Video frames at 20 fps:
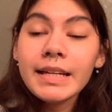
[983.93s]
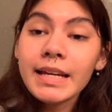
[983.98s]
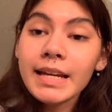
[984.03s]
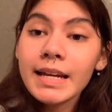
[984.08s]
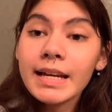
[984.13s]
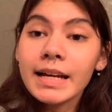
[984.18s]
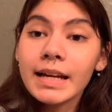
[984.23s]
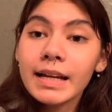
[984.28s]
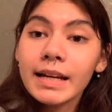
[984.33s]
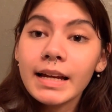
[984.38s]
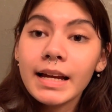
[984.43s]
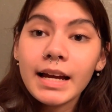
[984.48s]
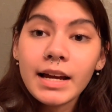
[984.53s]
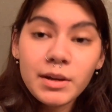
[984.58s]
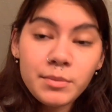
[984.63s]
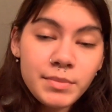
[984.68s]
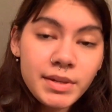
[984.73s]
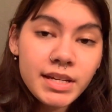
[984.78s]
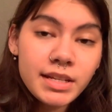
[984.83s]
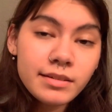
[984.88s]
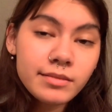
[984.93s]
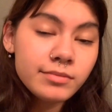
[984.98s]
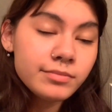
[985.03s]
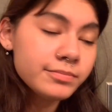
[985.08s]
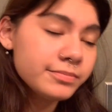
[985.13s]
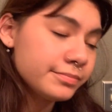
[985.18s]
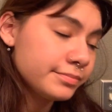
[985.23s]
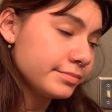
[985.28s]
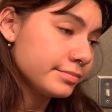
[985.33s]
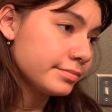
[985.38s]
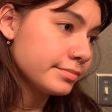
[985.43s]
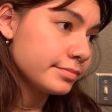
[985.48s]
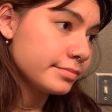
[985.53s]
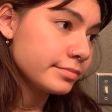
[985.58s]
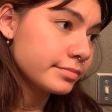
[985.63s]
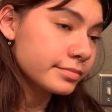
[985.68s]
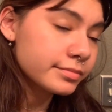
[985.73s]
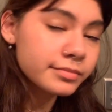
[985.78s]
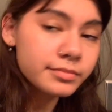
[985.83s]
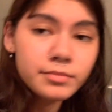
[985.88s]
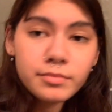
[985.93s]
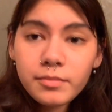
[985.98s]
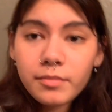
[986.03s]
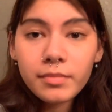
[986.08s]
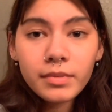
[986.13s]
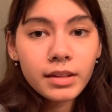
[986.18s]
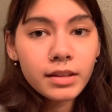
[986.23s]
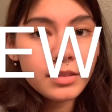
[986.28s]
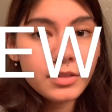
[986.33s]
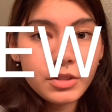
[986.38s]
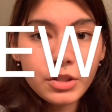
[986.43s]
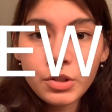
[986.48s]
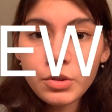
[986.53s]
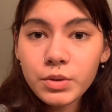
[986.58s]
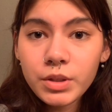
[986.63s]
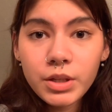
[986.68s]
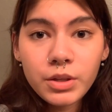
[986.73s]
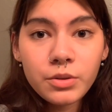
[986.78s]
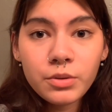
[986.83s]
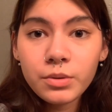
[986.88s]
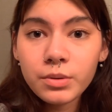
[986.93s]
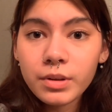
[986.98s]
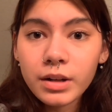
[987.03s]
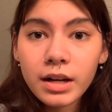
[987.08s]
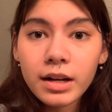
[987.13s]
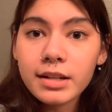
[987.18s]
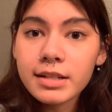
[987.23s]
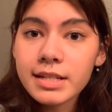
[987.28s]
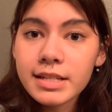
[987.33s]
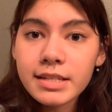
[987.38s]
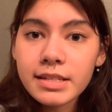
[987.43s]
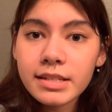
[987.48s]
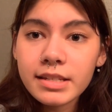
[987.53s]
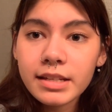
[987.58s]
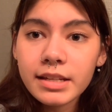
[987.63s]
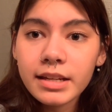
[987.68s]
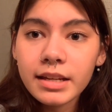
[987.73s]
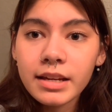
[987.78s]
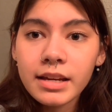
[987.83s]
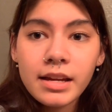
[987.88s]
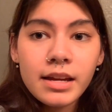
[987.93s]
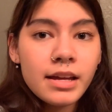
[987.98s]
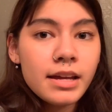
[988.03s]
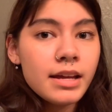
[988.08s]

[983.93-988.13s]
Yeah, I mean, do you, honestly.